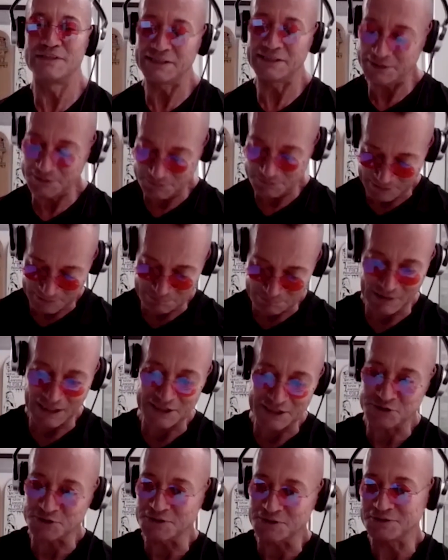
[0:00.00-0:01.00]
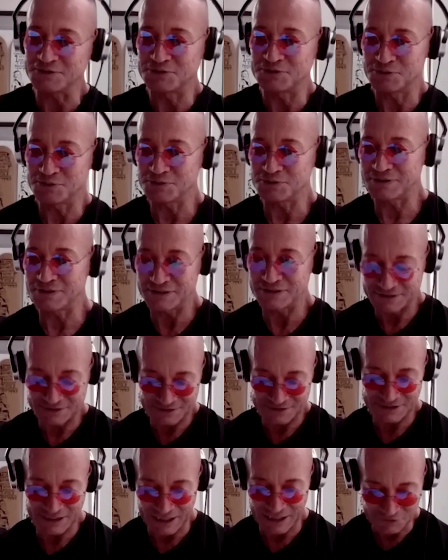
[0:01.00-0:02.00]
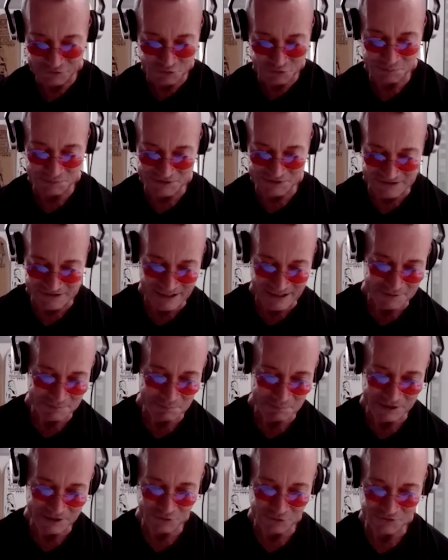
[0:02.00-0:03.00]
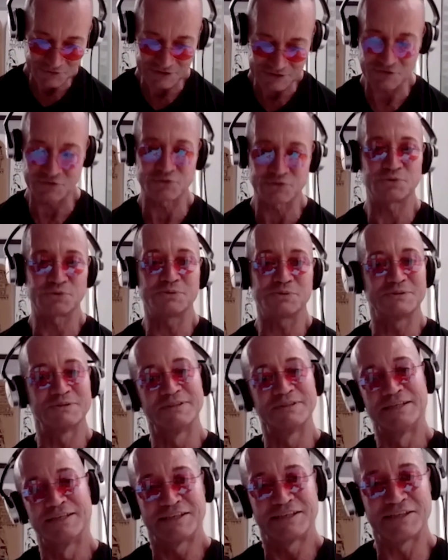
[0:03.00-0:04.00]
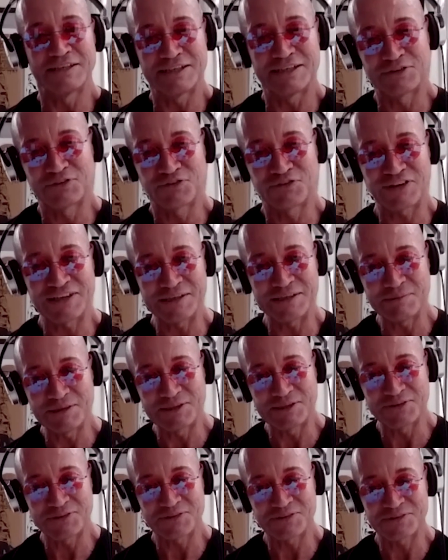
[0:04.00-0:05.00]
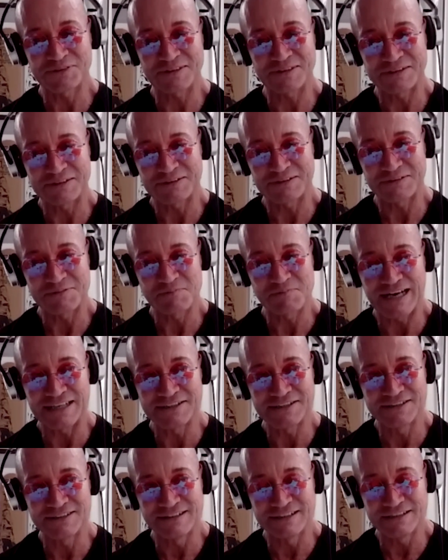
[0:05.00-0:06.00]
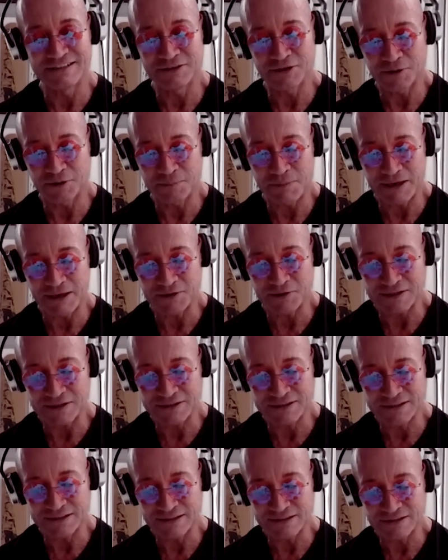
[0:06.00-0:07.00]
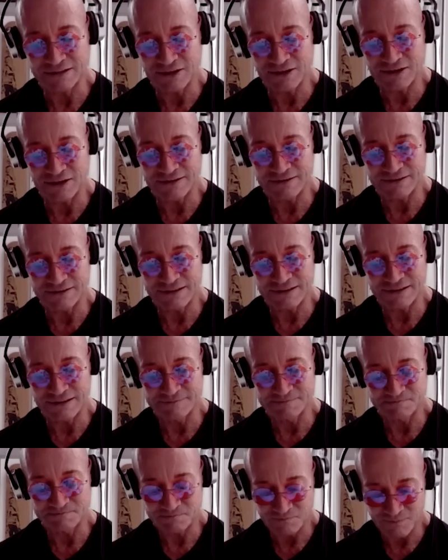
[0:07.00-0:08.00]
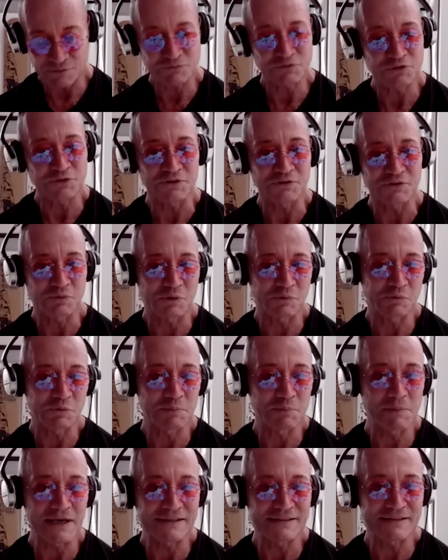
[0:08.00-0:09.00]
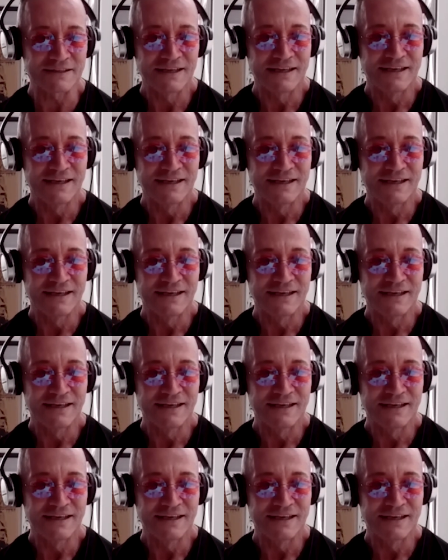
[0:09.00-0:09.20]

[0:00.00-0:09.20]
Yeah, my pleasure. You know, uh, it have to be said because it's true. It, it's funny because uh, at the uh, biohacking uh, um, conference when we met